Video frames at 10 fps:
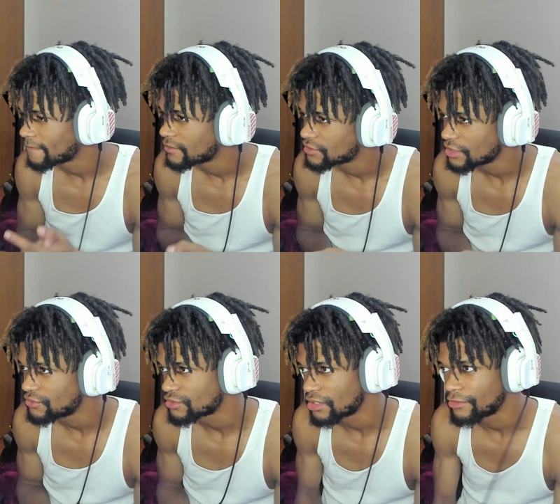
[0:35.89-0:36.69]
Say you
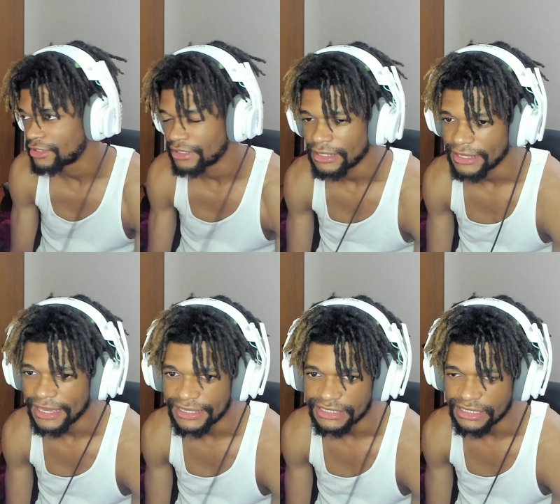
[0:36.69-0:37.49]
start working at like
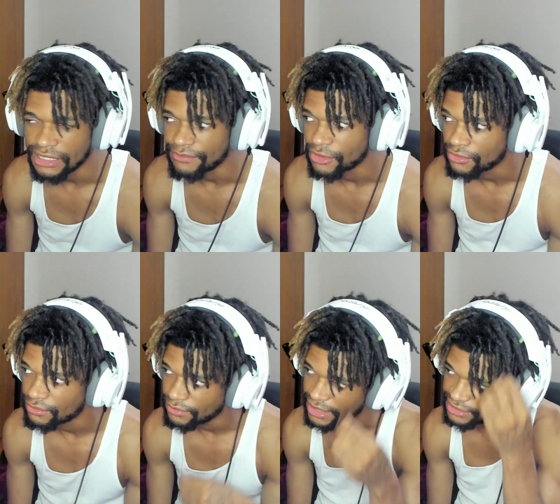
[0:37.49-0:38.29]
18, bro.
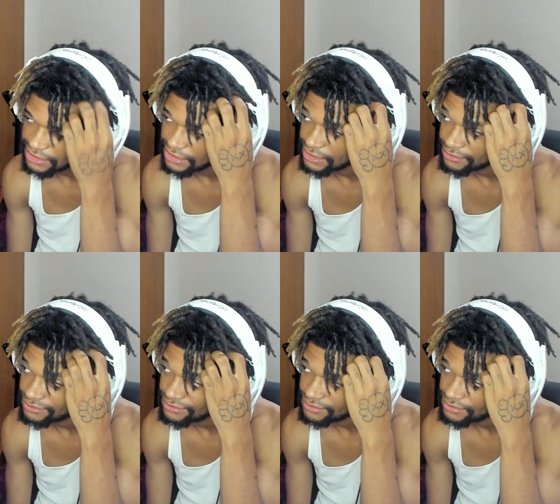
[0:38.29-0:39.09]
18,
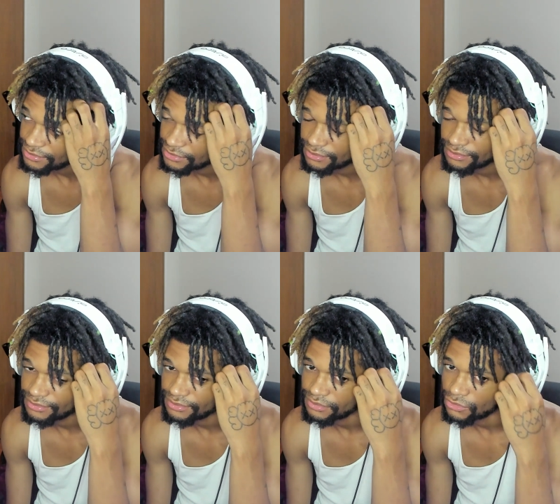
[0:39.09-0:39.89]

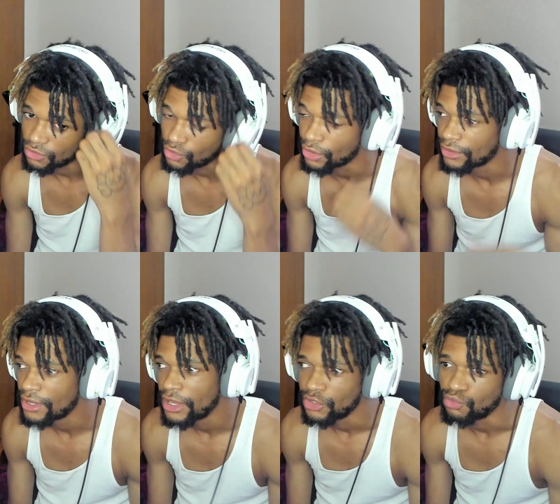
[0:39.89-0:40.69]
or
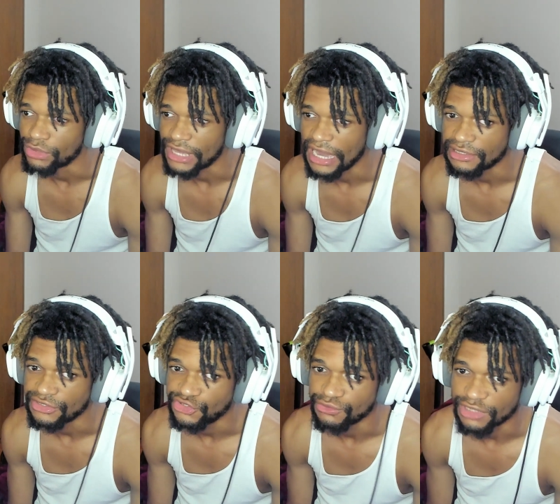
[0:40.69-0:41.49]
you in
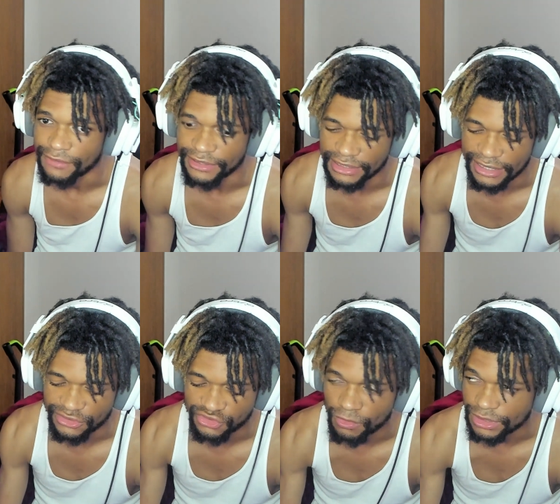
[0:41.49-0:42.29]
college, you start working at like
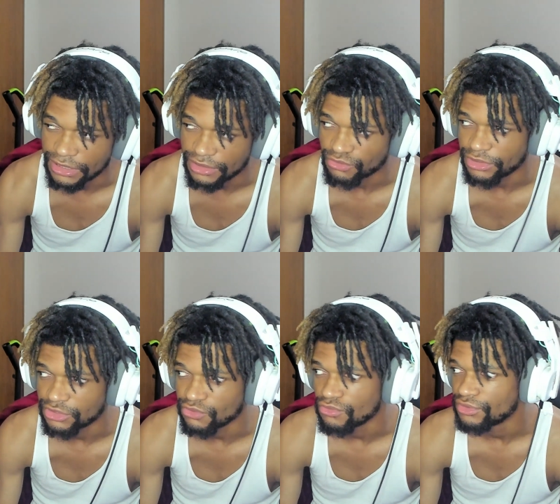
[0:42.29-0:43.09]
20,
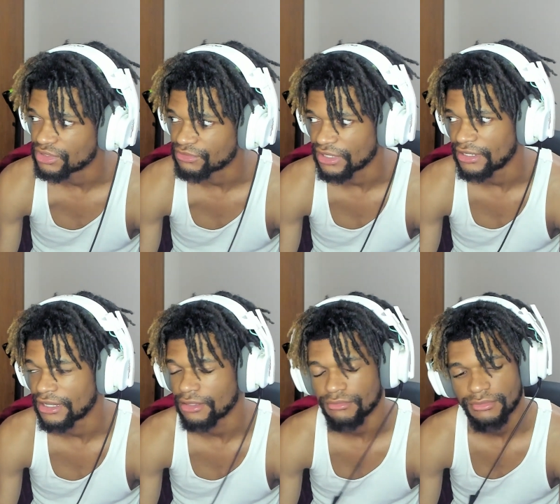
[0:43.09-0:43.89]
22, some shit like that.